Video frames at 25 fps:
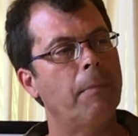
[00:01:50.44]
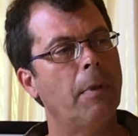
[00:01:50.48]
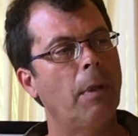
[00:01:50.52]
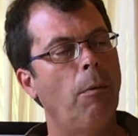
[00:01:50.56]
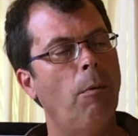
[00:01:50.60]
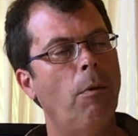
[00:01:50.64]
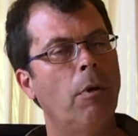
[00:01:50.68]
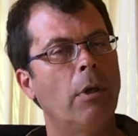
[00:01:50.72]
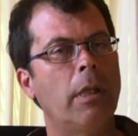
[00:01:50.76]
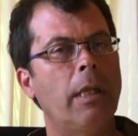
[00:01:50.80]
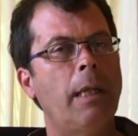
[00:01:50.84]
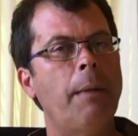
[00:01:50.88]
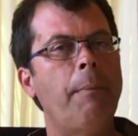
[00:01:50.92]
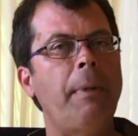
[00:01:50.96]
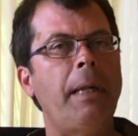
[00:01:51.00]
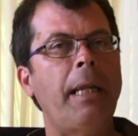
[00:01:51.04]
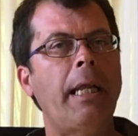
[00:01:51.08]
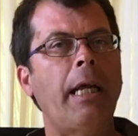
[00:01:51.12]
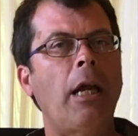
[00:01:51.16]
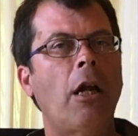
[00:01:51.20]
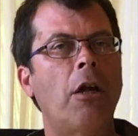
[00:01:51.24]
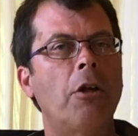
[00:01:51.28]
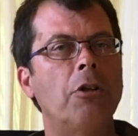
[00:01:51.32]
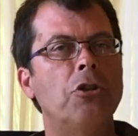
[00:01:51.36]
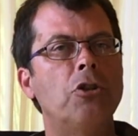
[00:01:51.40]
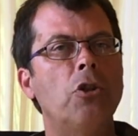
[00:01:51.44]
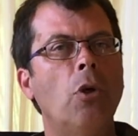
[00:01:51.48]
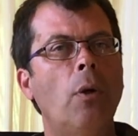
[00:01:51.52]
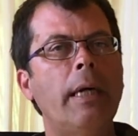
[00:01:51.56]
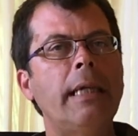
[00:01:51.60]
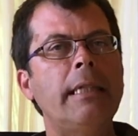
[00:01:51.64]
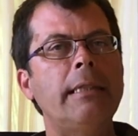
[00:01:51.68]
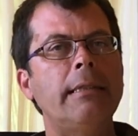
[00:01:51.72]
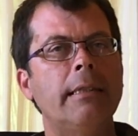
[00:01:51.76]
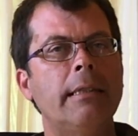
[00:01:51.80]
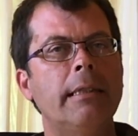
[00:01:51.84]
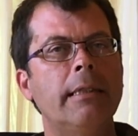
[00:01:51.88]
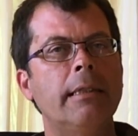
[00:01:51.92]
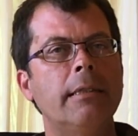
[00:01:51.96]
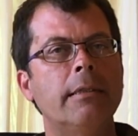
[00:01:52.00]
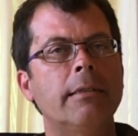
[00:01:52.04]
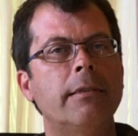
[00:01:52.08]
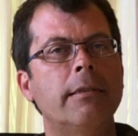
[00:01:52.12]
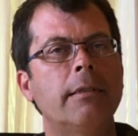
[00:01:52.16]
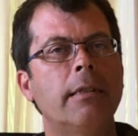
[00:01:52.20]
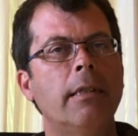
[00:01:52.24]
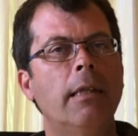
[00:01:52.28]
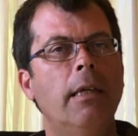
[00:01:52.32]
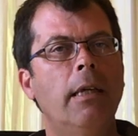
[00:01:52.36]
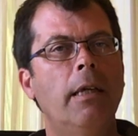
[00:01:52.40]
we're limiting our
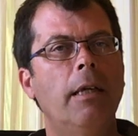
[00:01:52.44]
choices